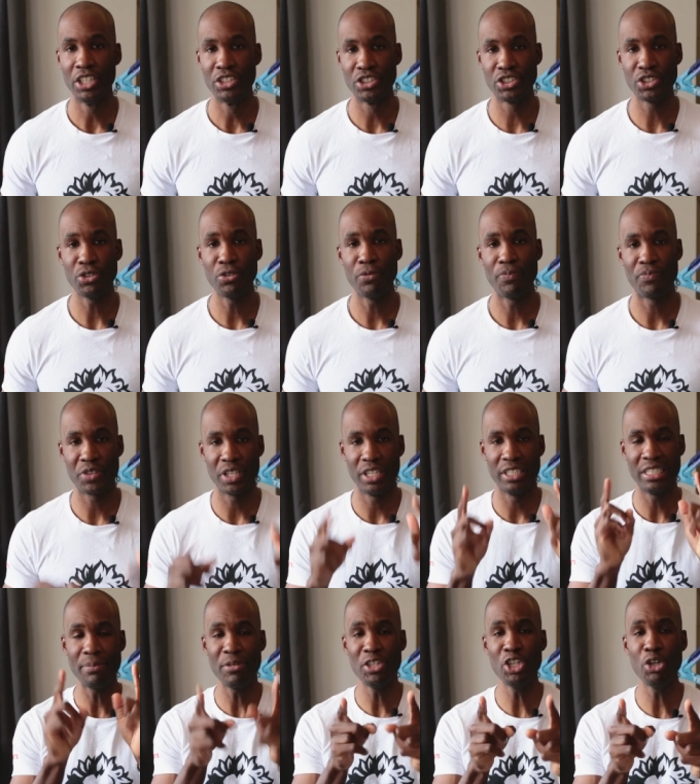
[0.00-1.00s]
So
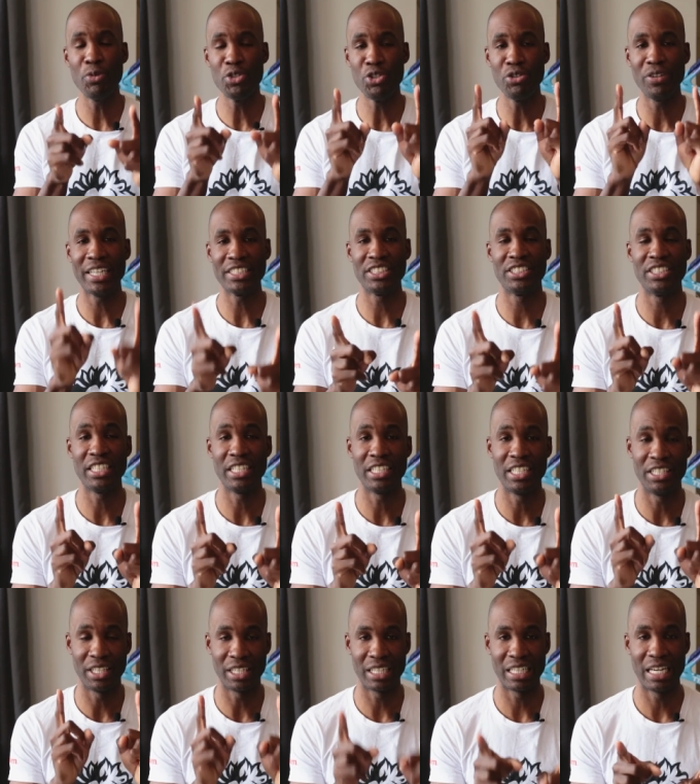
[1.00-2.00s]
let me know what you guys think
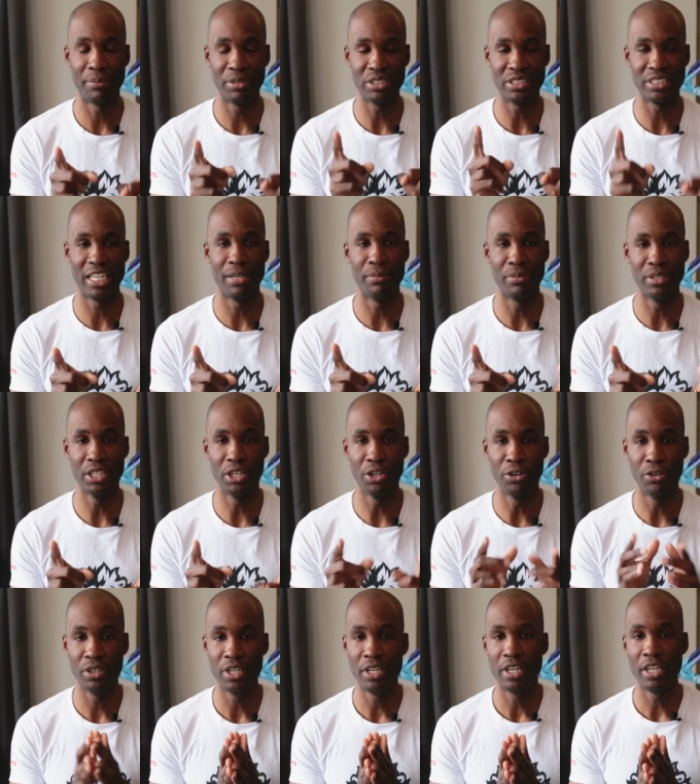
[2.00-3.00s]
in the comments down
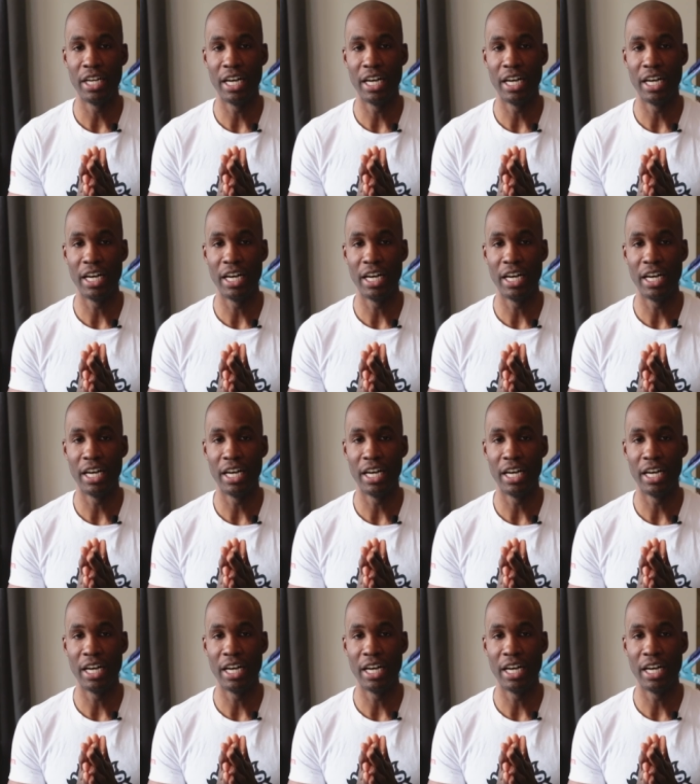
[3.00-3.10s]
below.